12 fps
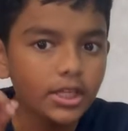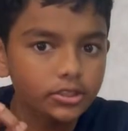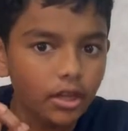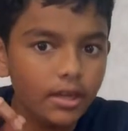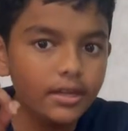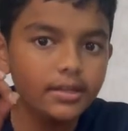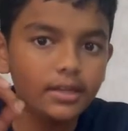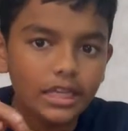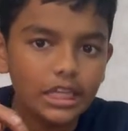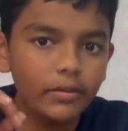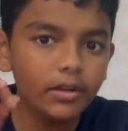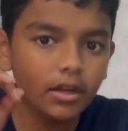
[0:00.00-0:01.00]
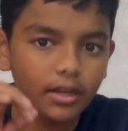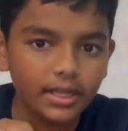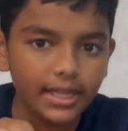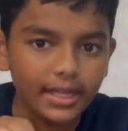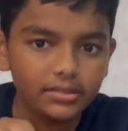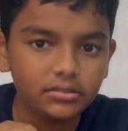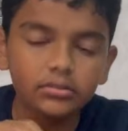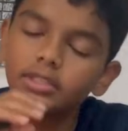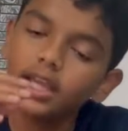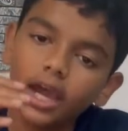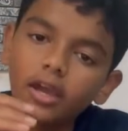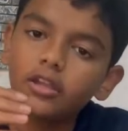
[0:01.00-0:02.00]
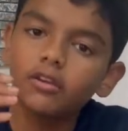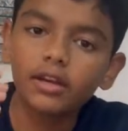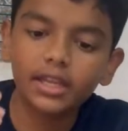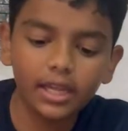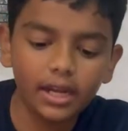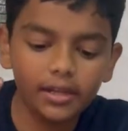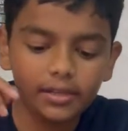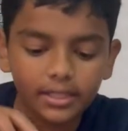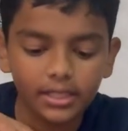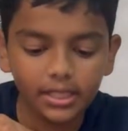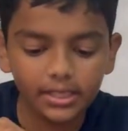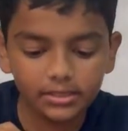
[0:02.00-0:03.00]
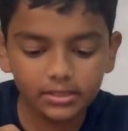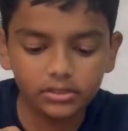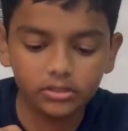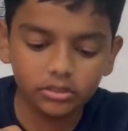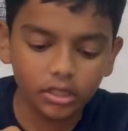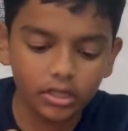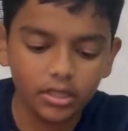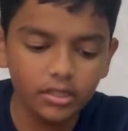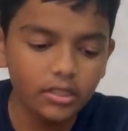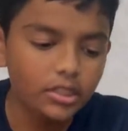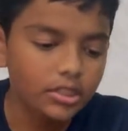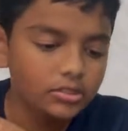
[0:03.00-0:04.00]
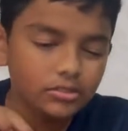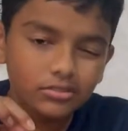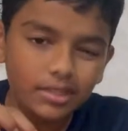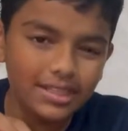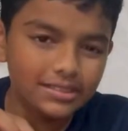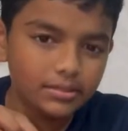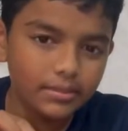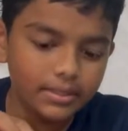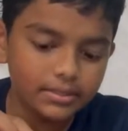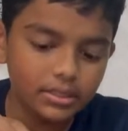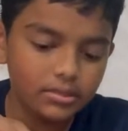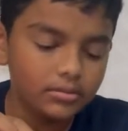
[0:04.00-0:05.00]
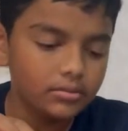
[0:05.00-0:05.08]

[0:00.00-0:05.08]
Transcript: Solid, liquid, or gas? Yeah, you're correct. It's solid. So let's mix it.